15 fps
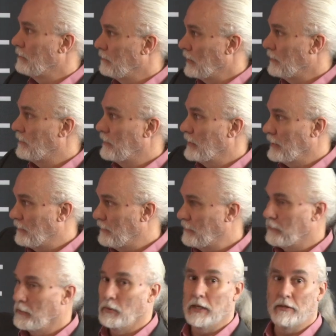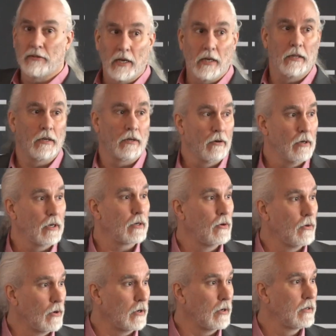if we stay on the current
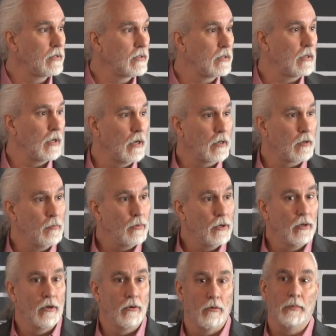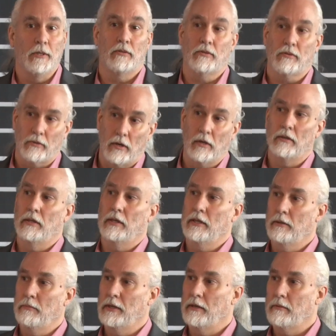course, computing will be strongly
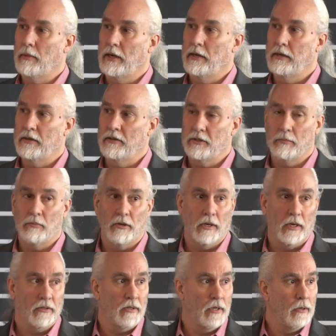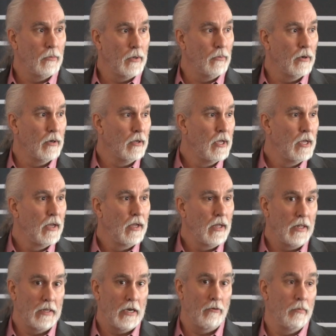limited by energy production,
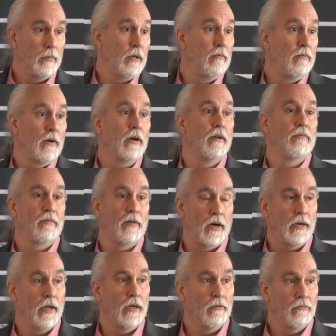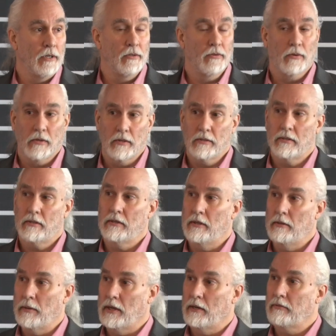and that will be a very finite resource. The
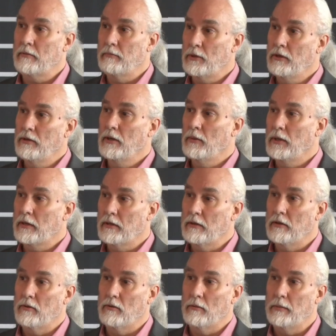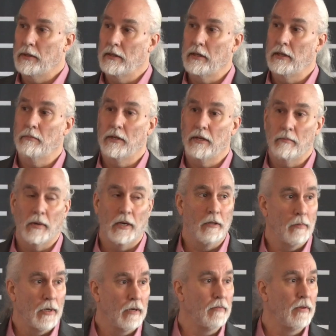amount of computing we can do will be limited by the
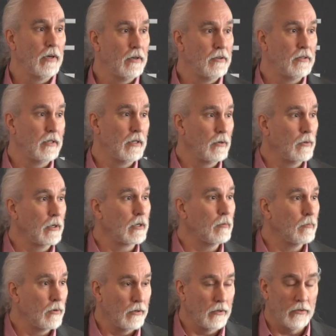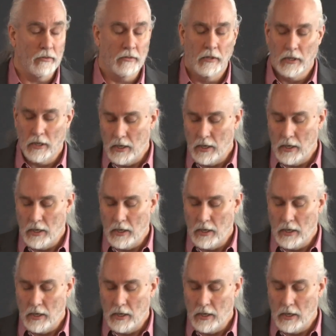amount of energy that we can produce.